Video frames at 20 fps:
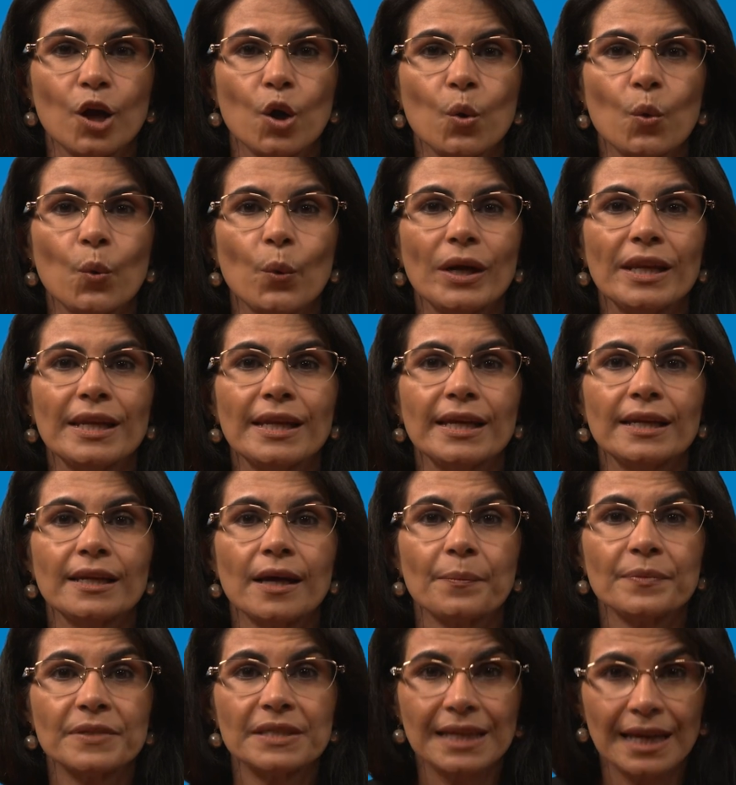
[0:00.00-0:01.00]
We need
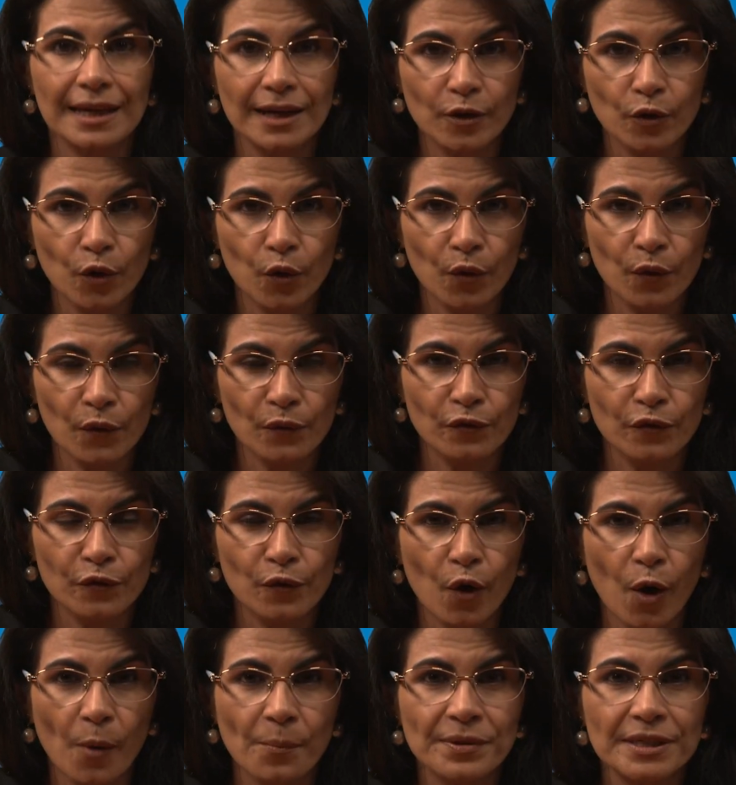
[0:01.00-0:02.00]
upskilling of
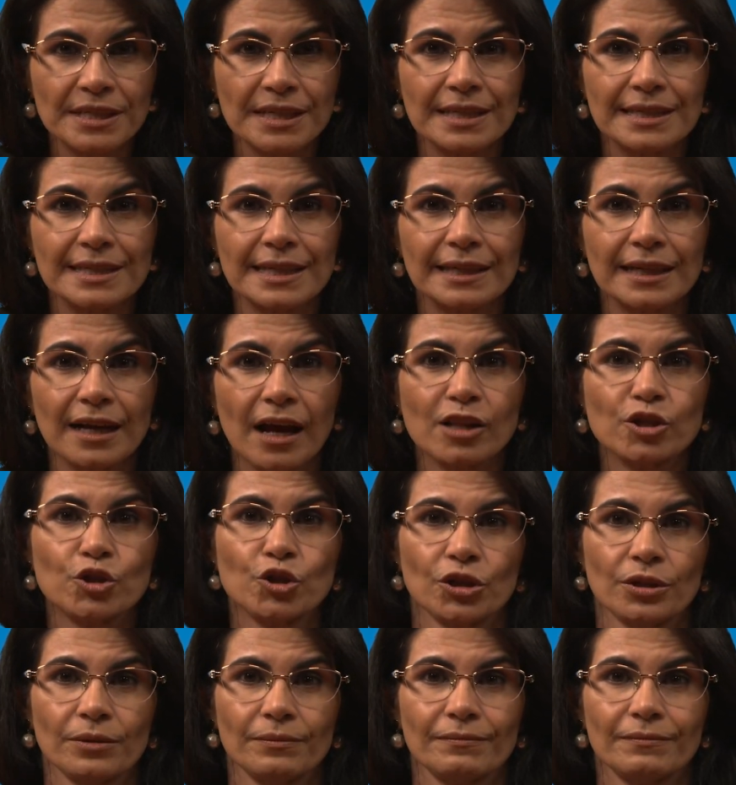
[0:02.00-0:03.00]
competence and
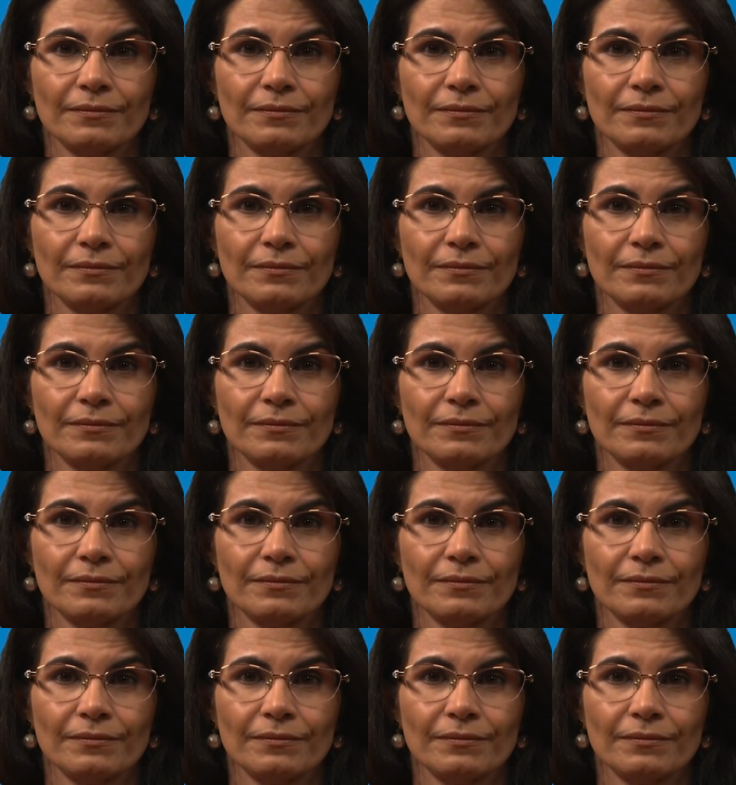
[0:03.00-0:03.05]
culture,